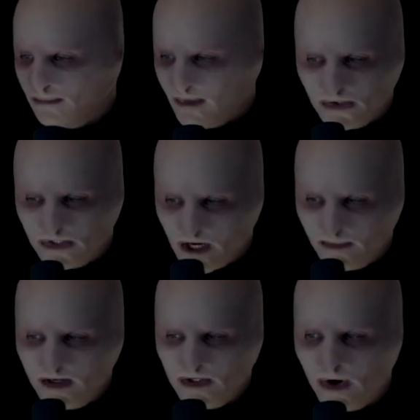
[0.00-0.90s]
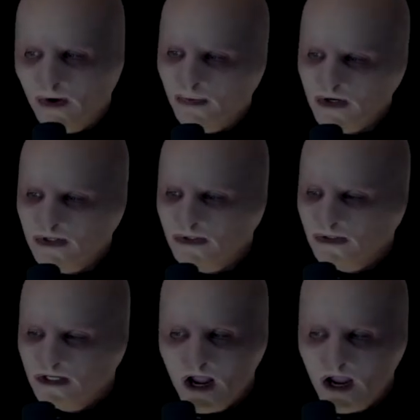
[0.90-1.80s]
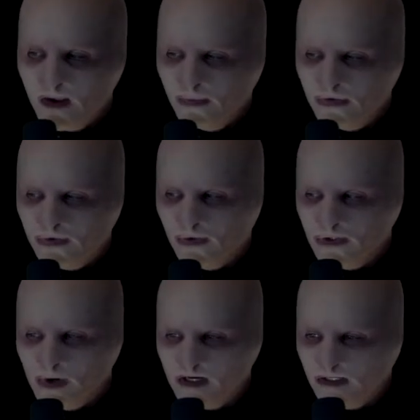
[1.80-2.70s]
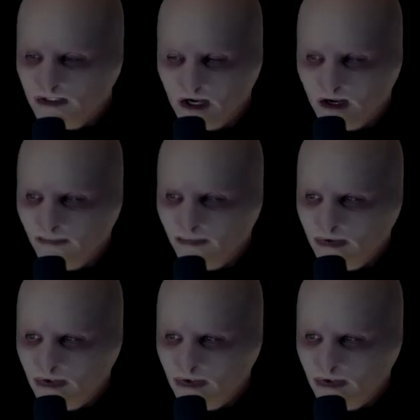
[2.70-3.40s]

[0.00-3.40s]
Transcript: That was set up by the culprits to aim you towards wasting time.